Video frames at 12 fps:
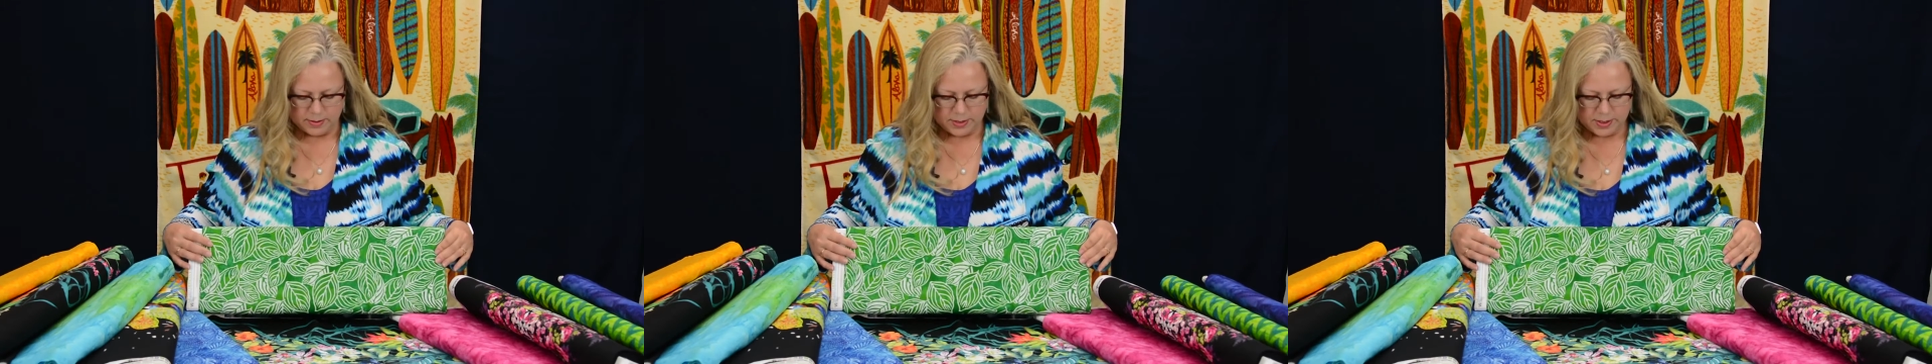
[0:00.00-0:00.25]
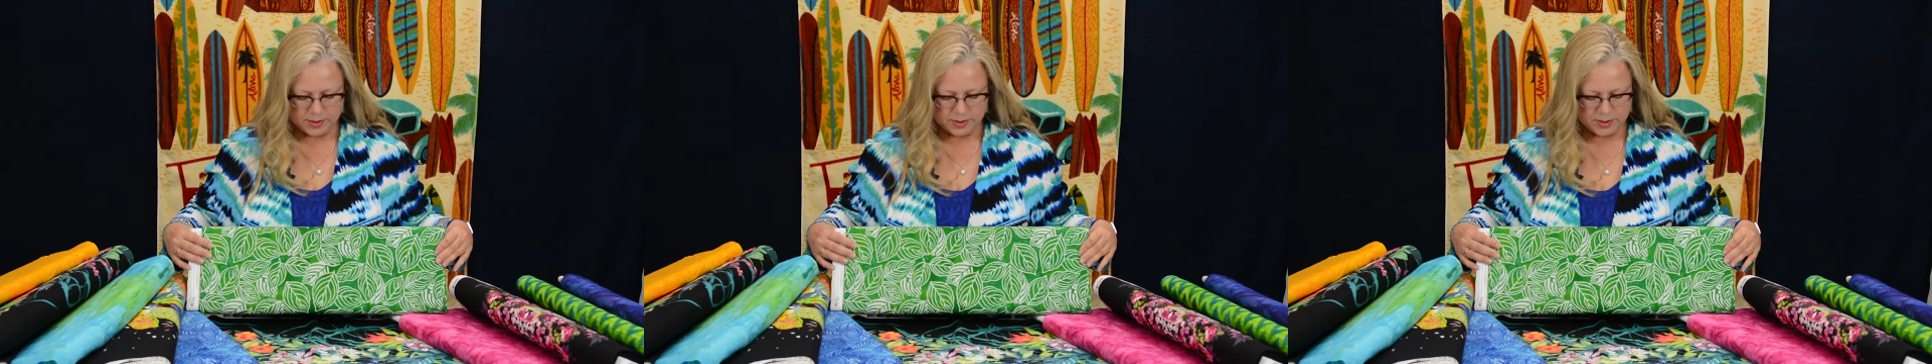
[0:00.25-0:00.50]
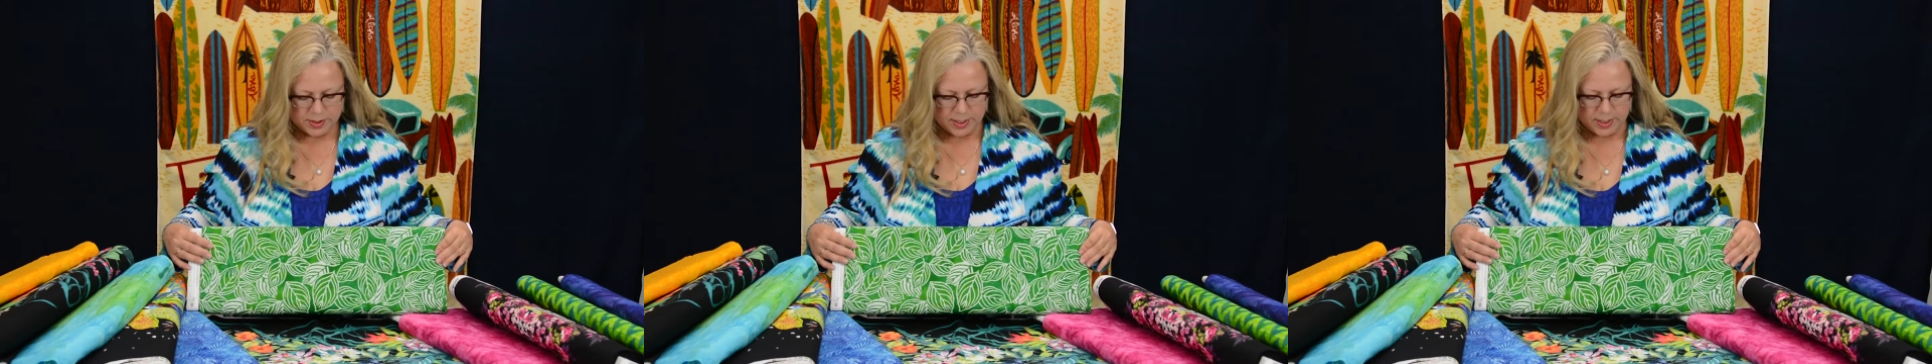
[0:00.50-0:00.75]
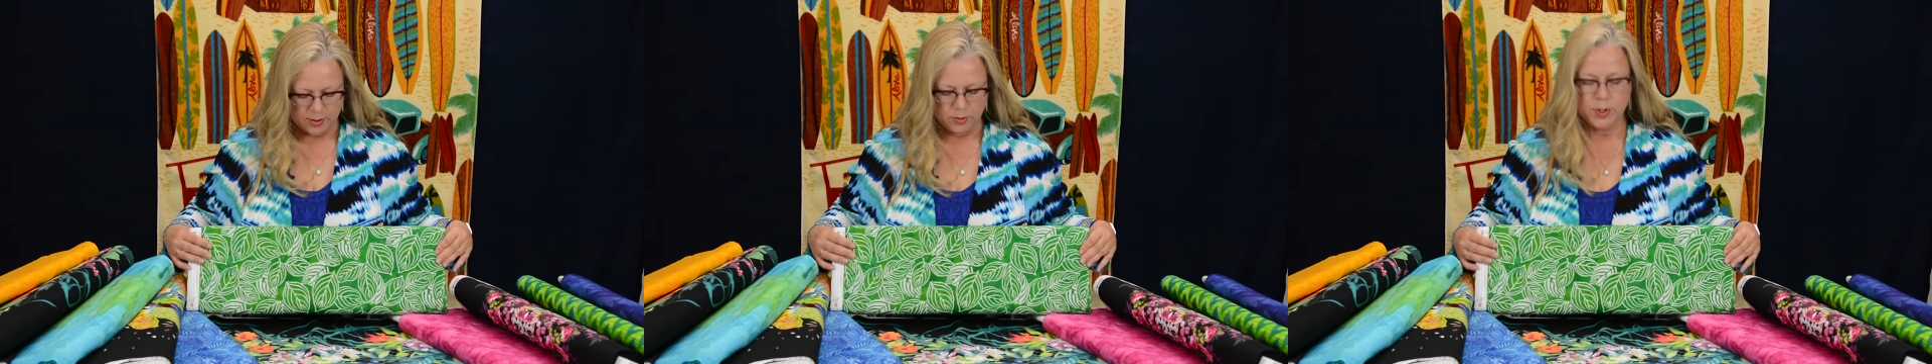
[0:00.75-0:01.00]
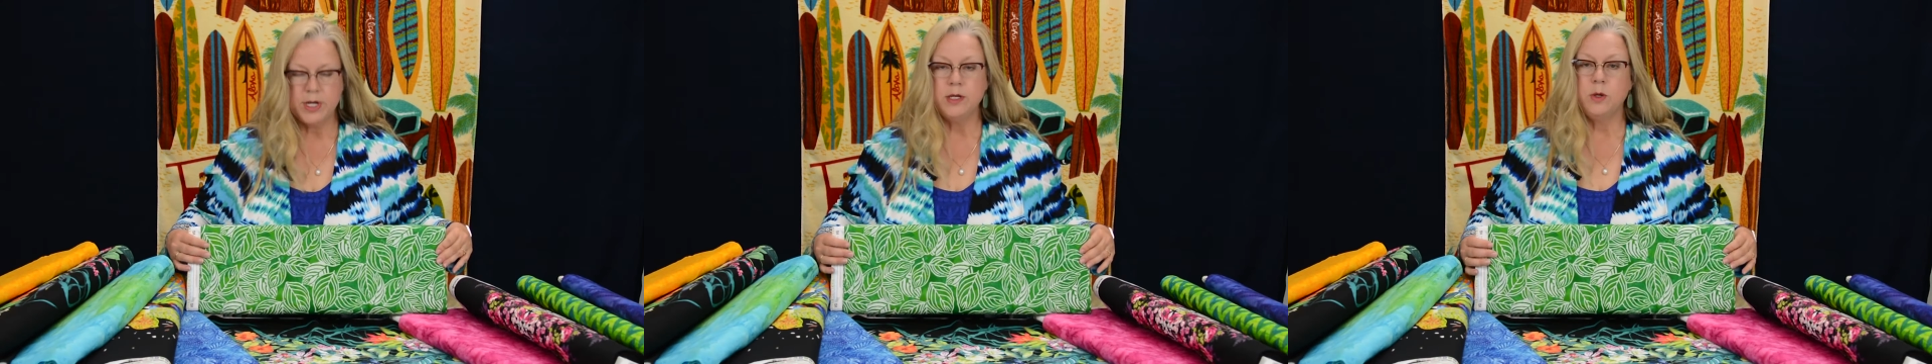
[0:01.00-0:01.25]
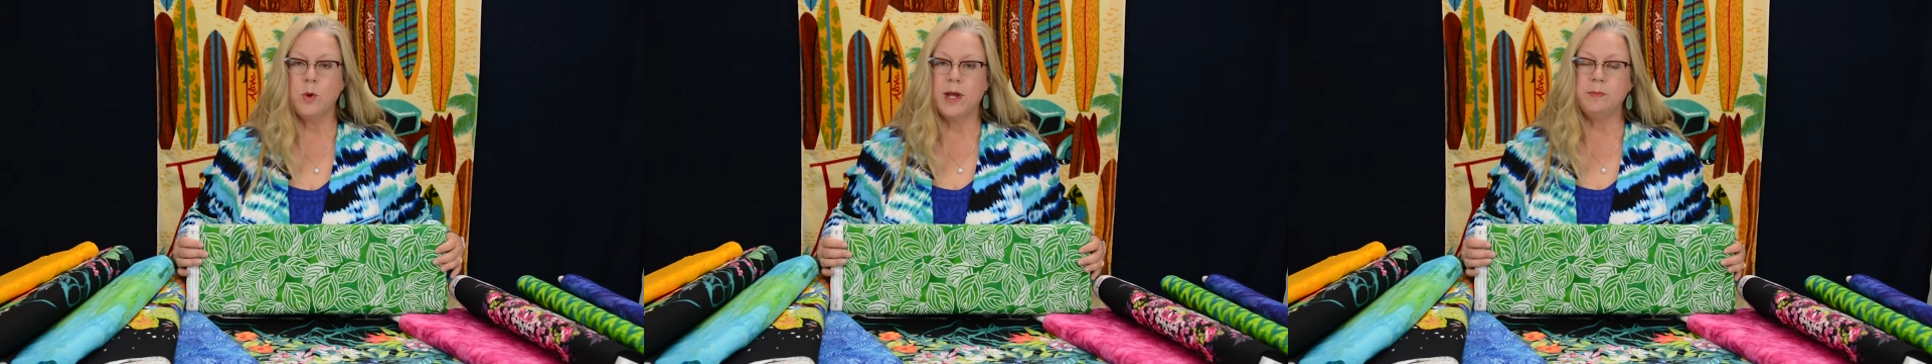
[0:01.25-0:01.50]
this green
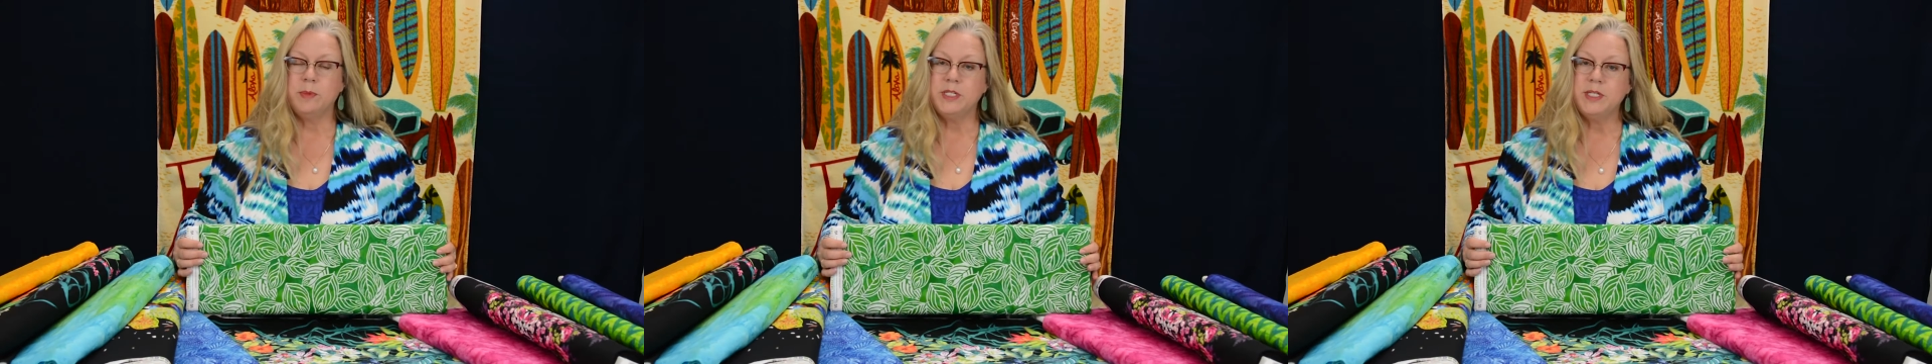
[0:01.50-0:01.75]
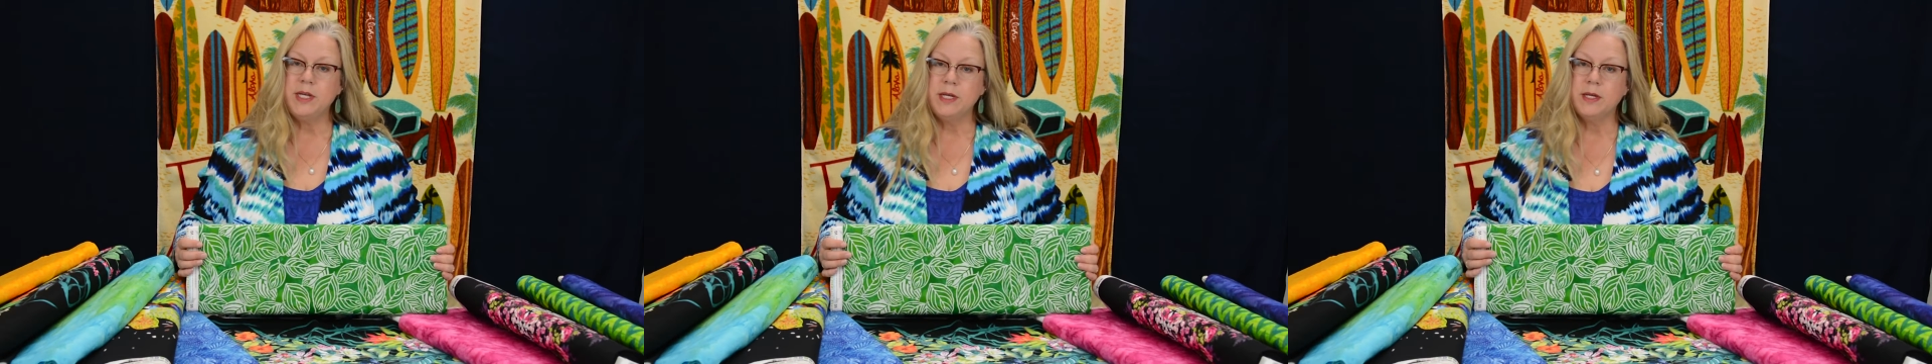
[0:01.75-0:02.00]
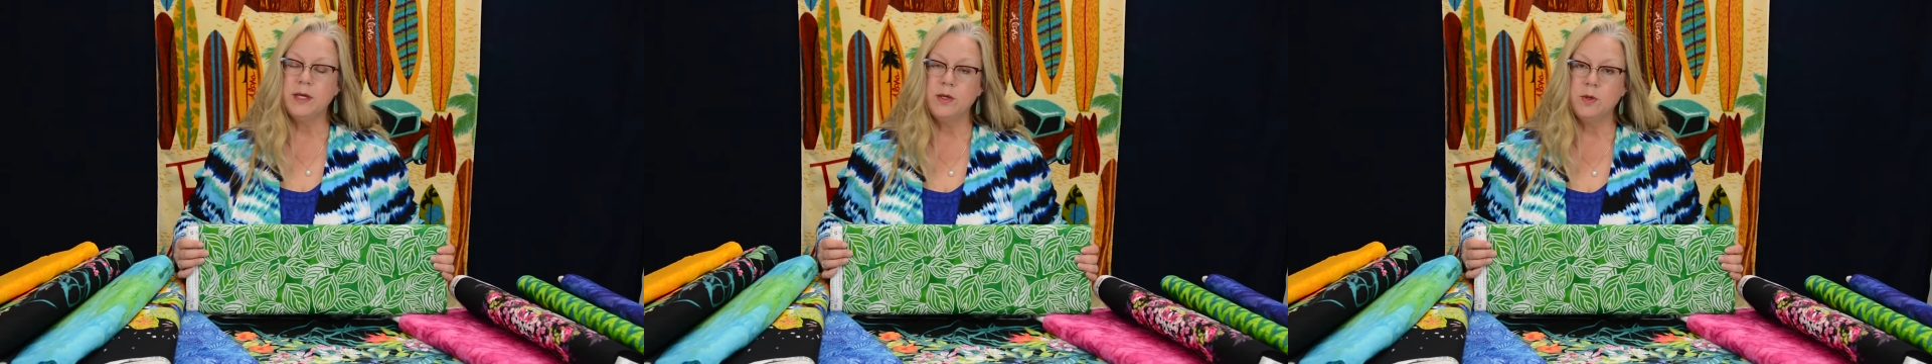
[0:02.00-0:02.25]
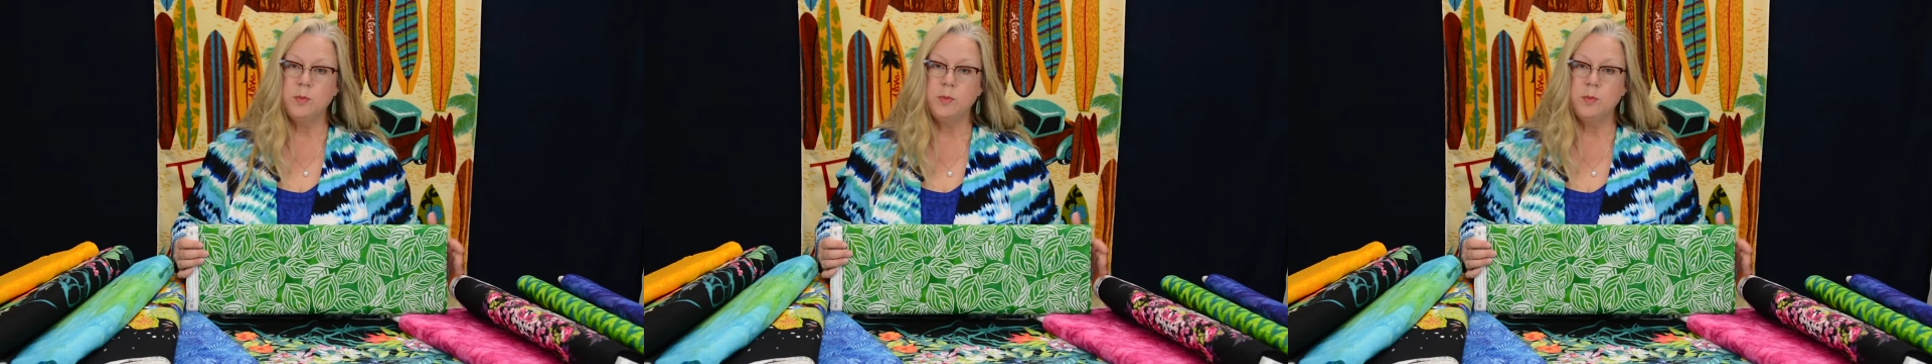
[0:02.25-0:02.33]
and white batik